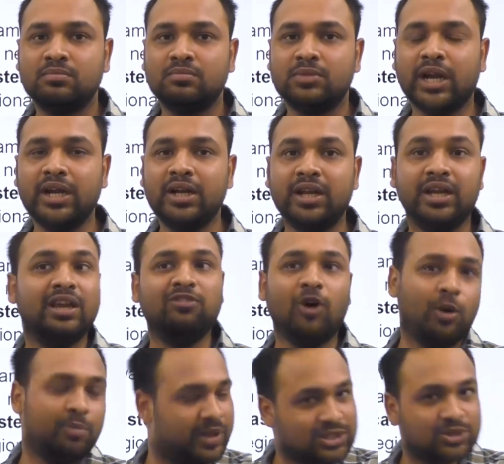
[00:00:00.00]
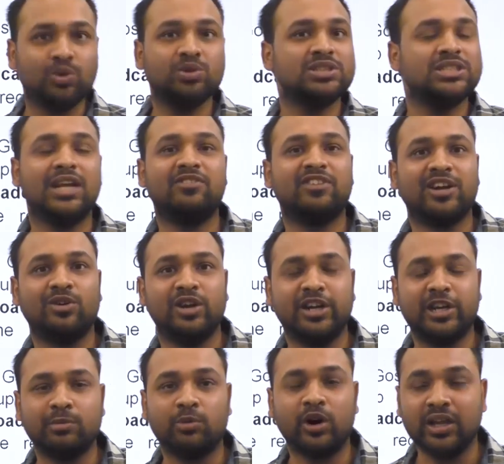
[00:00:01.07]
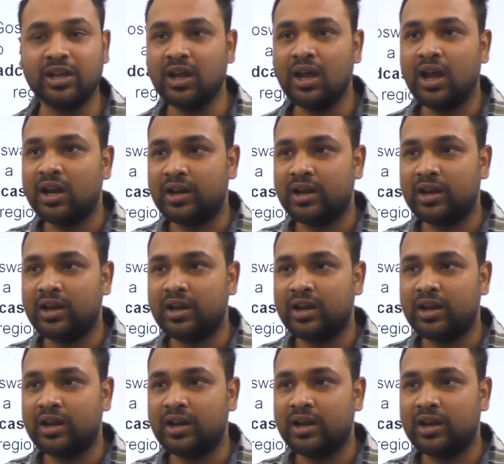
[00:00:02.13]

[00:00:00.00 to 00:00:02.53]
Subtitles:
Right? He formed his own self-regulatory body.